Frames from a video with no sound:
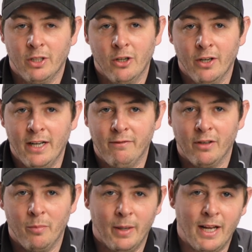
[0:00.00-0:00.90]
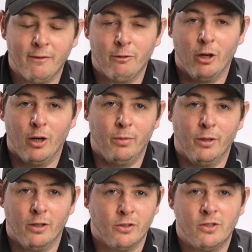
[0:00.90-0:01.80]
you no need for a big heavy rotor
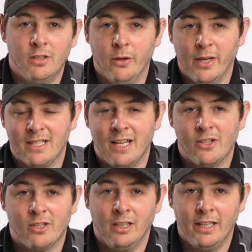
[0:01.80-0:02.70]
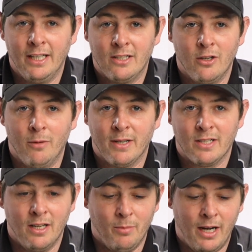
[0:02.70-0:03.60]
broach, no extension leads, no
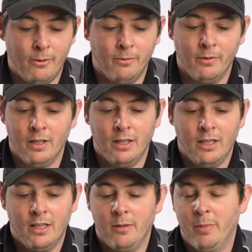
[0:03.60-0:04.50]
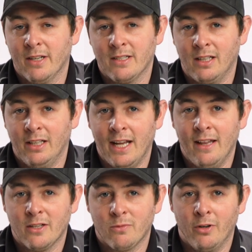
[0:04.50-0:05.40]
messing about. You basically get
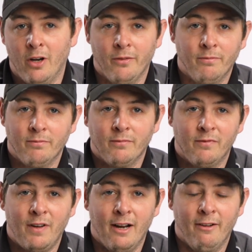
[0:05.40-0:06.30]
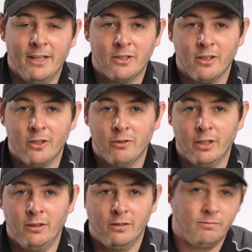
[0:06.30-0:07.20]
this one on, fire it into the
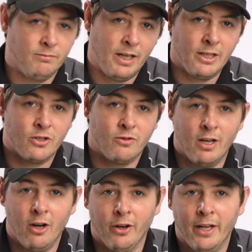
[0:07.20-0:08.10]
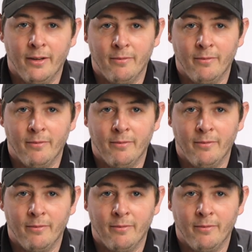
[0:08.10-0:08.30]
drill, and you're straight on it.